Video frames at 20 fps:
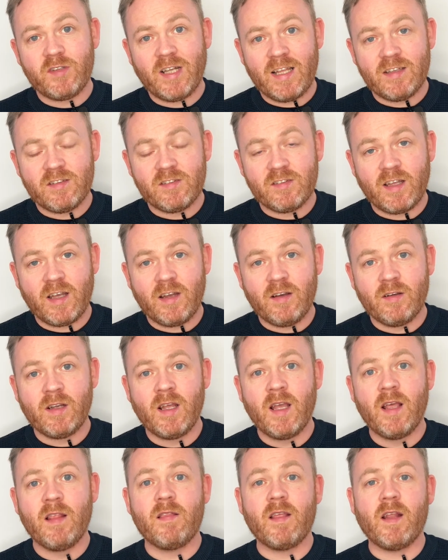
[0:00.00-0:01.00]
Lansdown,
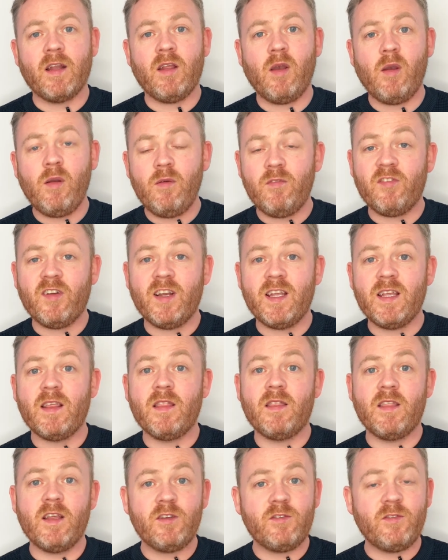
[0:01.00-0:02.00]
then hopefully
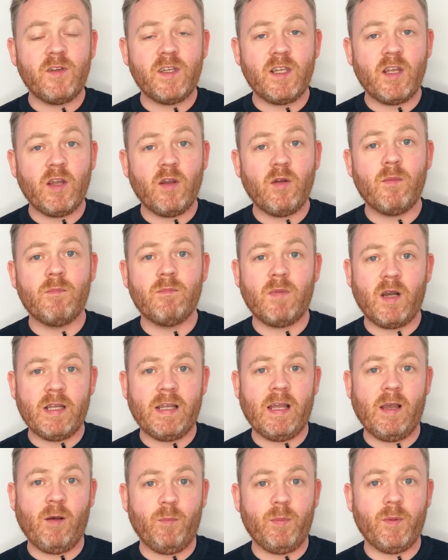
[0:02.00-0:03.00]
this video might
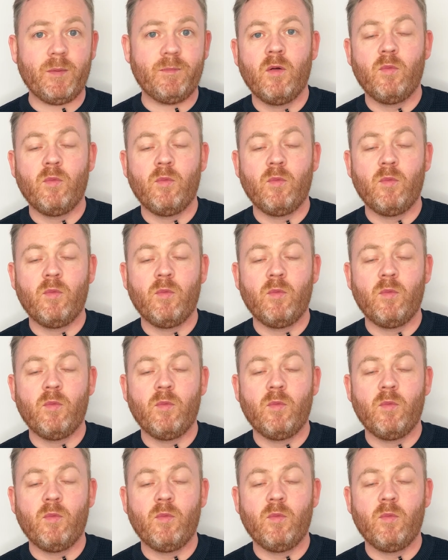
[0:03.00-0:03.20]
help.